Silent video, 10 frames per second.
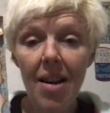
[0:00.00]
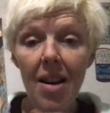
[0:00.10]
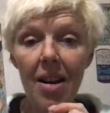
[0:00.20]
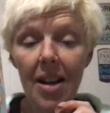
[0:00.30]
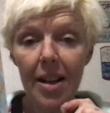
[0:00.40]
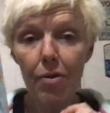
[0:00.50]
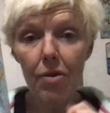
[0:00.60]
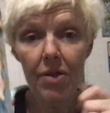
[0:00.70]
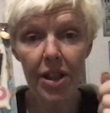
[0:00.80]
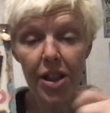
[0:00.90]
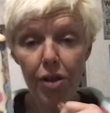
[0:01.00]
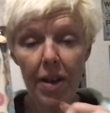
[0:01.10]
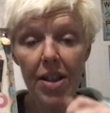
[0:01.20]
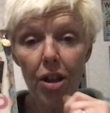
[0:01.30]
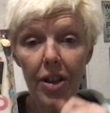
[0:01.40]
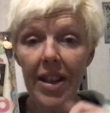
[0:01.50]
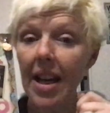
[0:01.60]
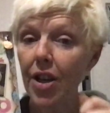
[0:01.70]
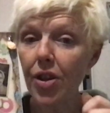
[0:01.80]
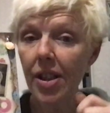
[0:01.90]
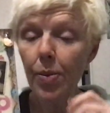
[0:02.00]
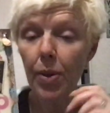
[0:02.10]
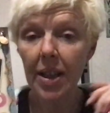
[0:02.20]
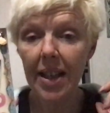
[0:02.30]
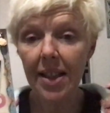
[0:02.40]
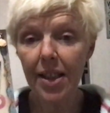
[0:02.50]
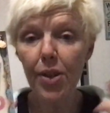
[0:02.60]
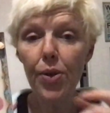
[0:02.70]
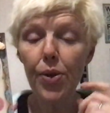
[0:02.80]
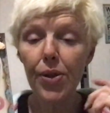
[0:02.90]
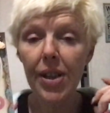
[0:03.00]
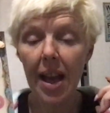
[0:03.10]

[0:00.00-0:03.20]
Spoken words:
I distressed all the edges with like scissors